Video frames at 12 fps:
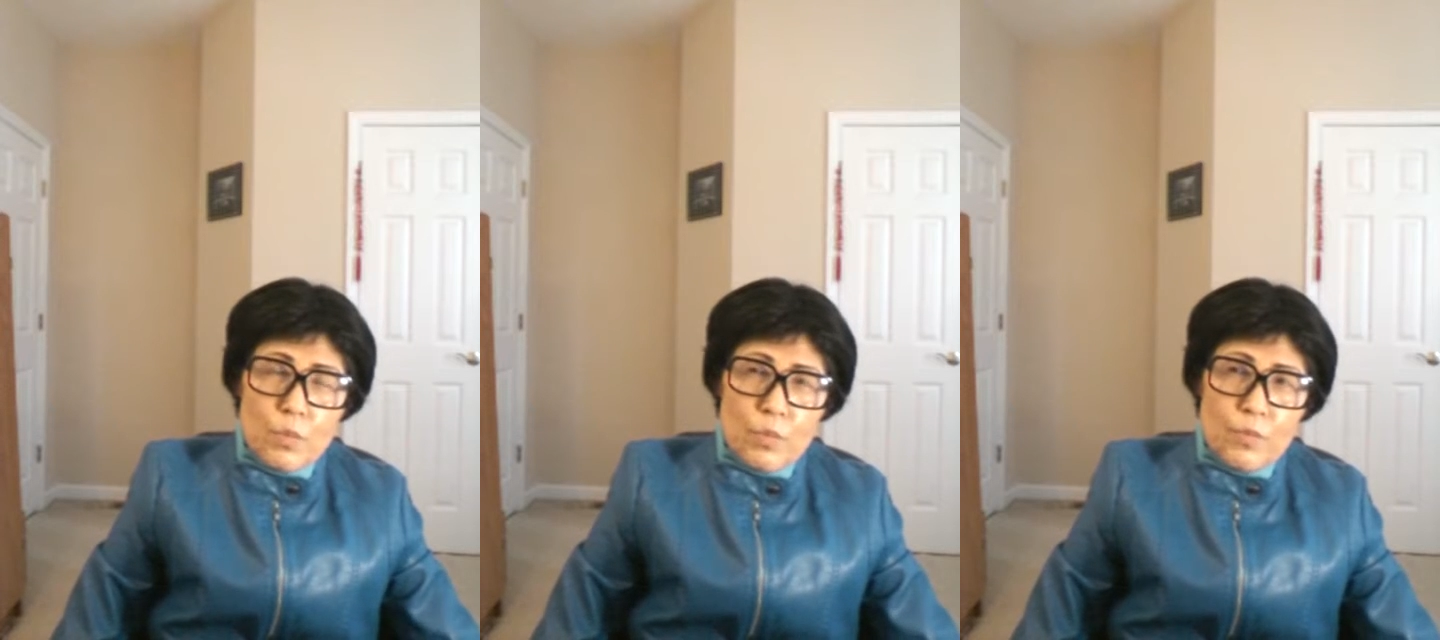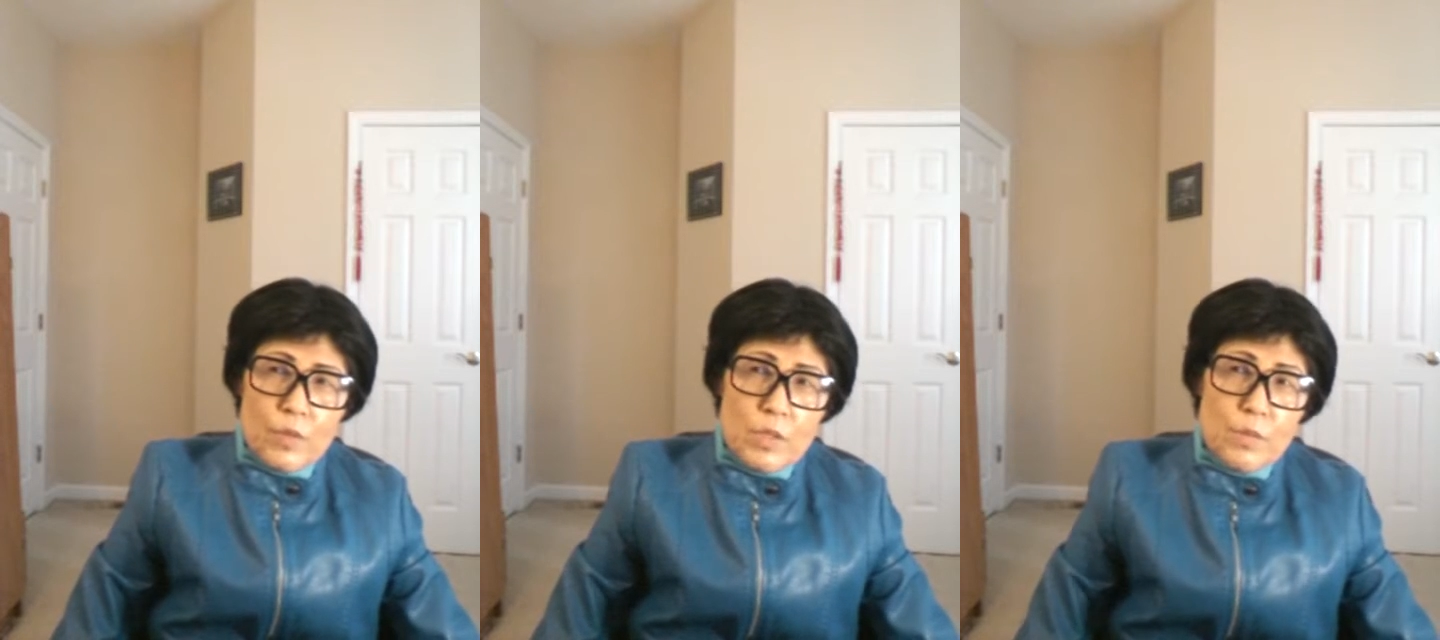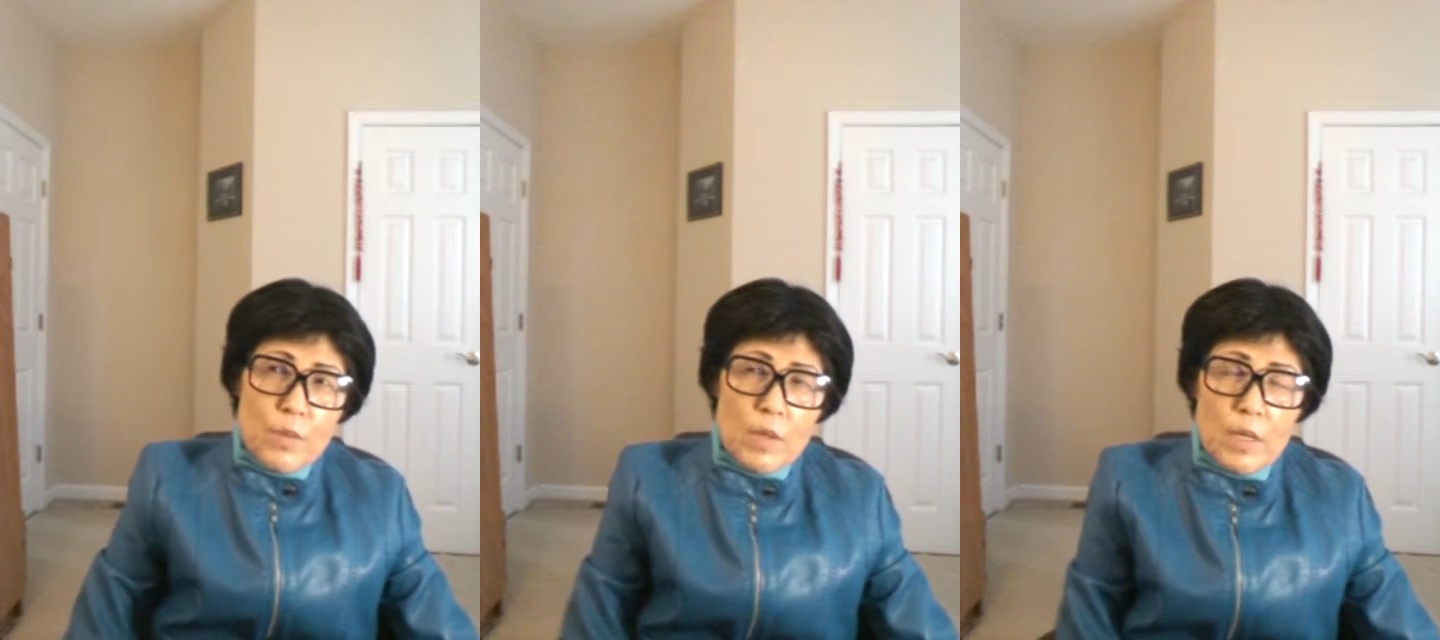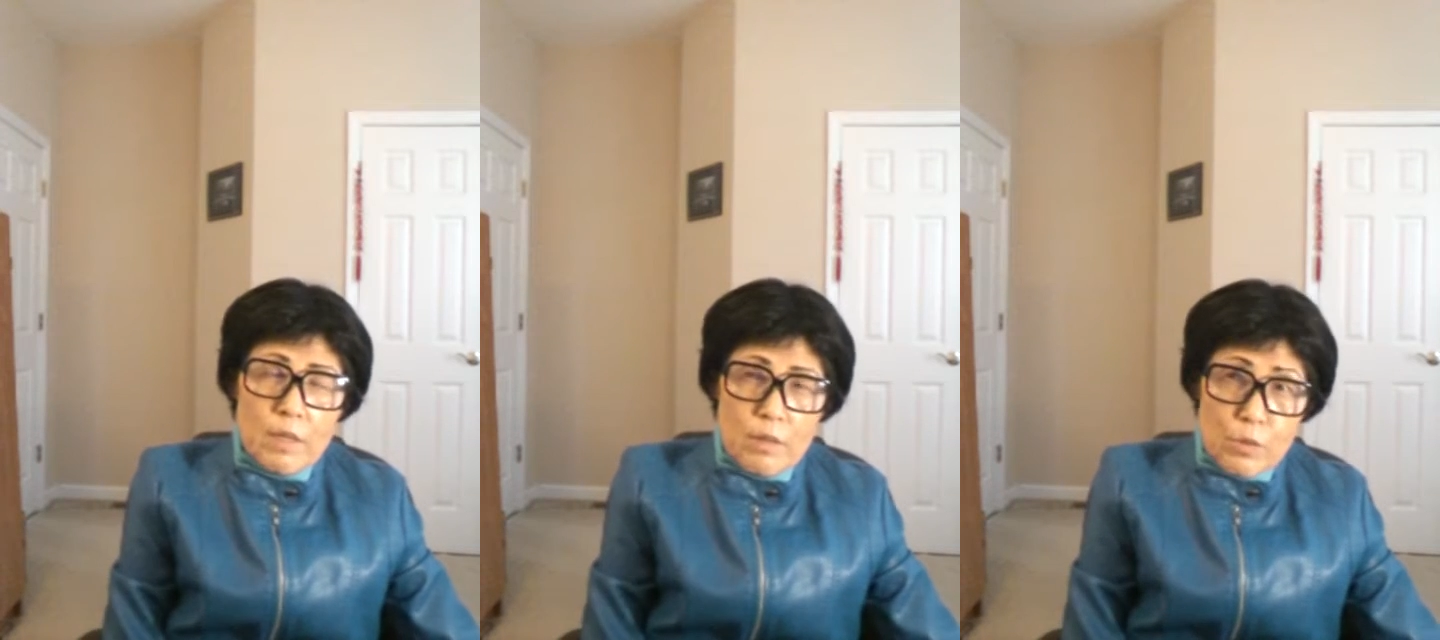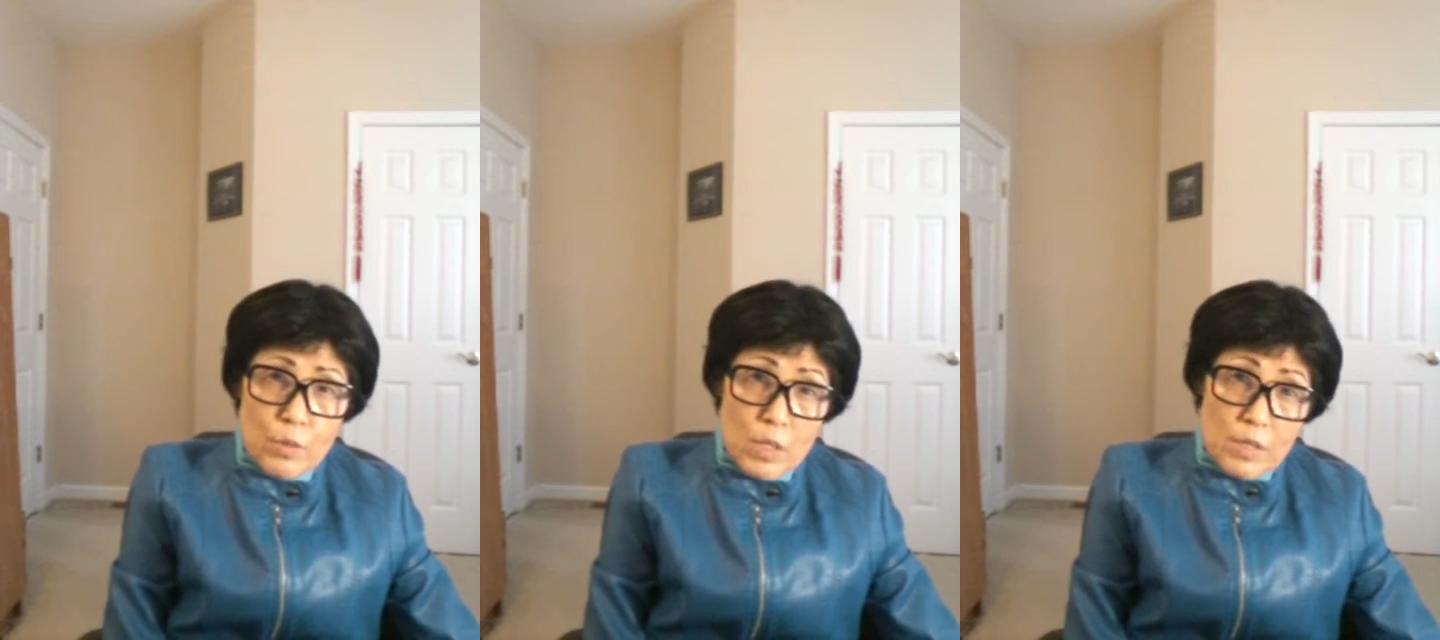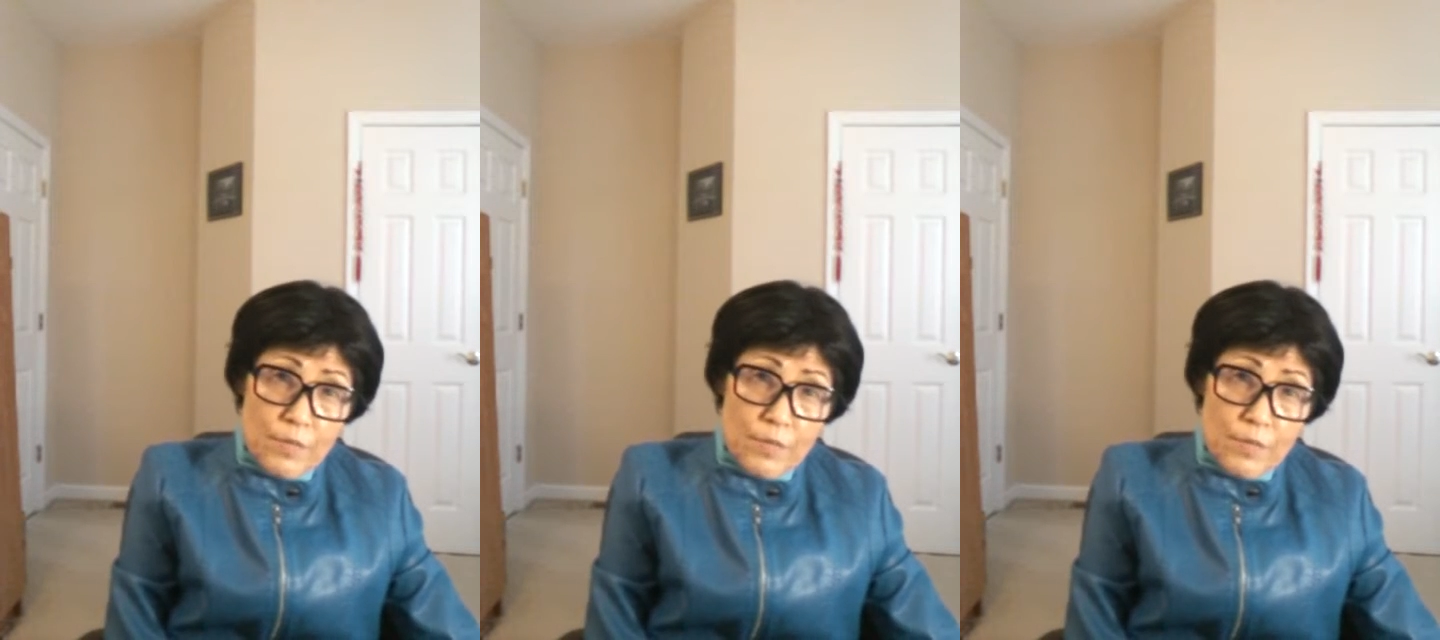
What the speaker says: First of all, like the risk